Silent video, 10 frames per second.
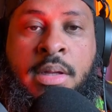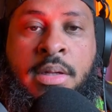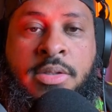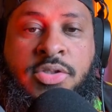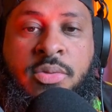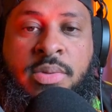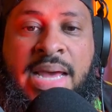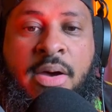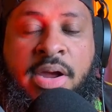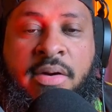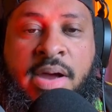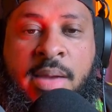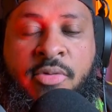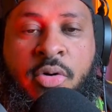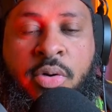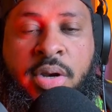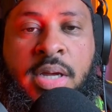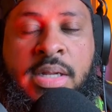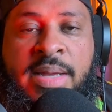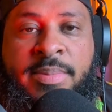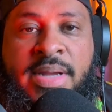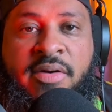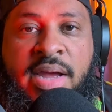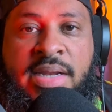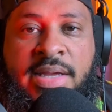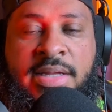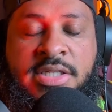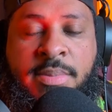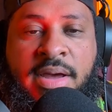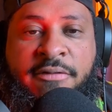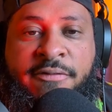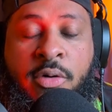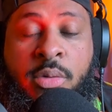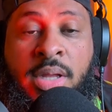So now here I am recording a clip directly into my phone